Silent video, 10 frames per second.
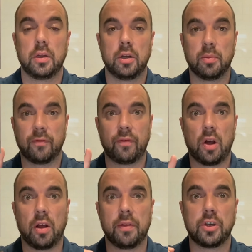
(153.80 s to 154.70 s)
Number
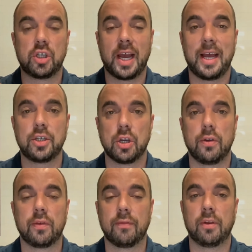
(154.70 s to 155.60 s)
4, the chart
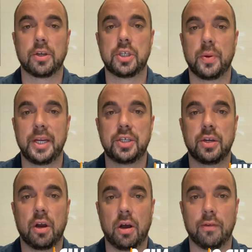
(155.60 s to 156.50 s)
shows the
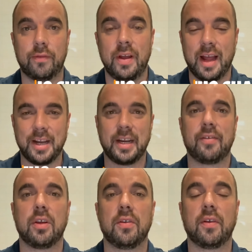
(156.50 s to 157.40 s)
fluctuation of, and you need
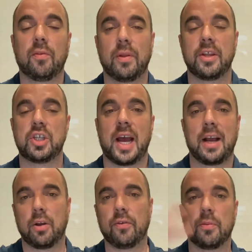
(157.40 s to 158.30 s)
to use this when the
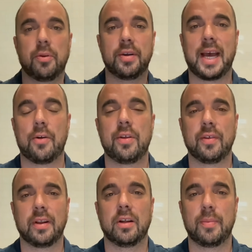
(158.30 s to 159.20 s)
chart goes up and down, is
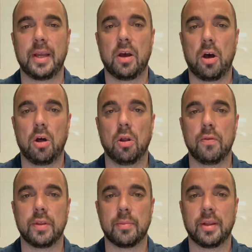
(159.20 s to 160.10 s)
a little bit all
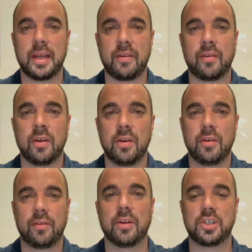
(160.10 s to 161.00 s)
over the place,
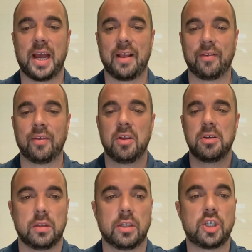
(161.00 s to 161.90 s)
such as
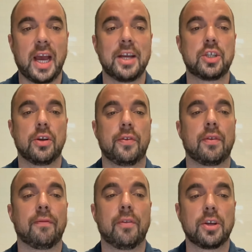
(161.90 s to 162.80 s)
the chart shows
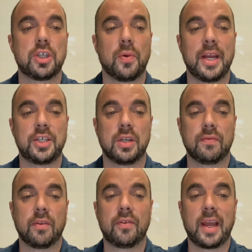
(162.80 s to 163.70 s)
the fluctuation
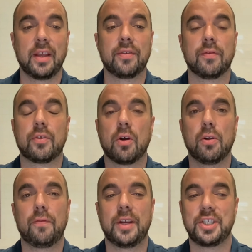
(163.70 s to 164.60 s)
of the sales of
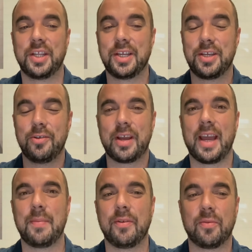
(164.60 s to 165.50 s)
goldfish in the
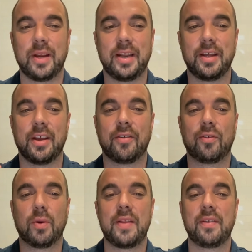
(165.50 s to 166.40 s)
UK between the years
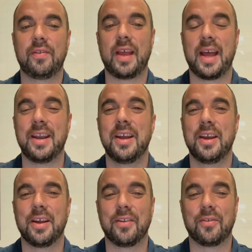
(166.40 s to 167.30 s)
2010
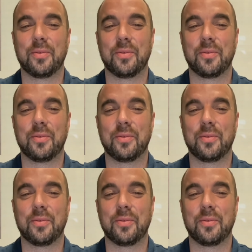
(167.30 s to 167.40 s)
and